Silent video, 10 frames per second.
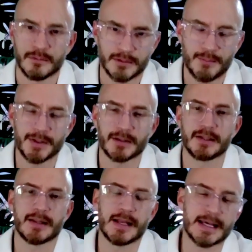
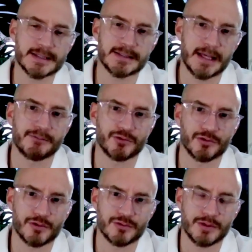Typically, the next day after
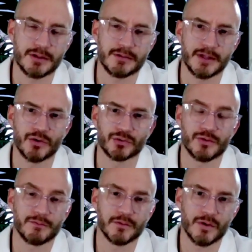surgery, they go to
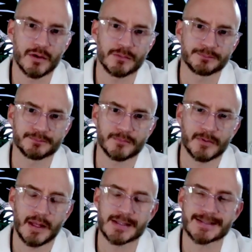the floor
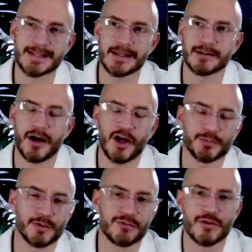and stay in the
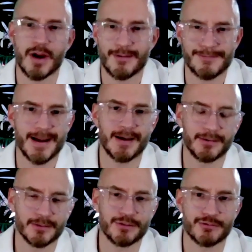hospital for
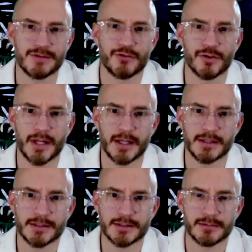around 3-4
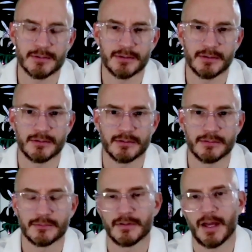days.
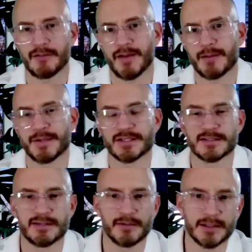I've had
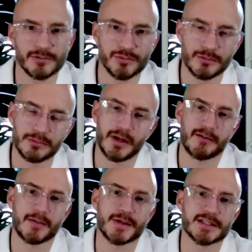patients leave on day 2.
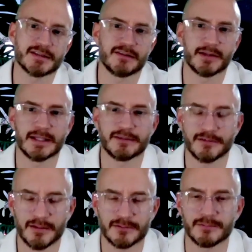I've had patients leave on day
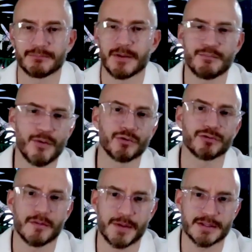6, but
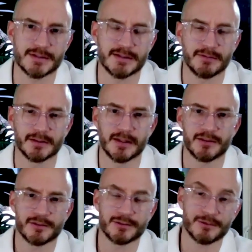most of the patients leave on
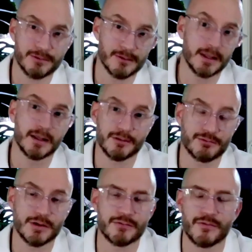day
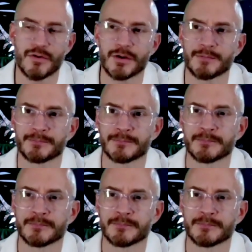3 or 4.